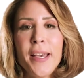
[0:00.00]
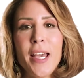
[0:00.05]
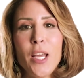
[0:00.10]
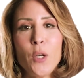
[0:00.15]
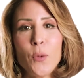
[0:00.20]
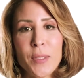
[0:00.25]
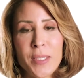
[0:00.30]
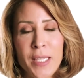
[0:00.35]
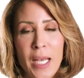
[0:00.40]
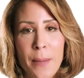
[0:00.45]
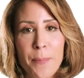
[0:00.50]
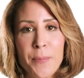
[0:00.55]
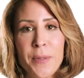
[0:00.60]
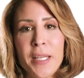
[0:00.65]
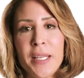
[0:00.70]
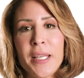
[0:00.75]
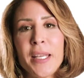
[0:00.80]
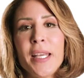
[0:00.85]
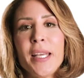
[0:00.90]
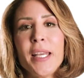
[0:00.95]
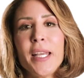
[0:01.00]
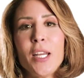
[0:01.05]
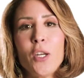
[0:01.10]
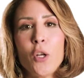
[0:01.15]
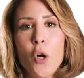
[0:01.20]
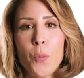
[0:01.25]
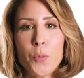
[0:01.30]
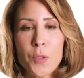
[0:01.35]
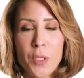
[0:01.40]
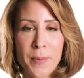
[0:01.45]
and what's happening in
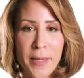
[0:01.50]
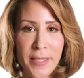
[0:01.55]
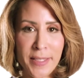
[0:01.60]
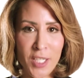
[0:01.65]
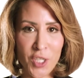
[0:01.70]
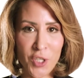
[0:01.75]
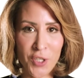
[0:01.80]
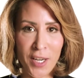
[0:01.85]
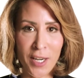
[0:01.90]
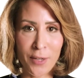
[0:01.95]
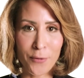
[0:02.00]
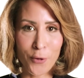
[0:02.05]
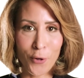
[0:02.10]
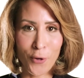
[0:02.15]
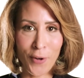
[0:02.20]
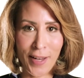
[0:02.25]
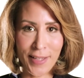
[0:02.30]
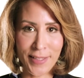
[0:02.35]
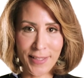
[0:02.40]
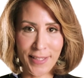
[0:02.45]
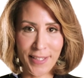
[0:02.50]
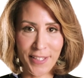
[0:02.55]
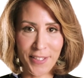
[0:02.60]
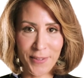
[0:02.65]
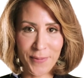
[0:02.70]
optimization and forecasting.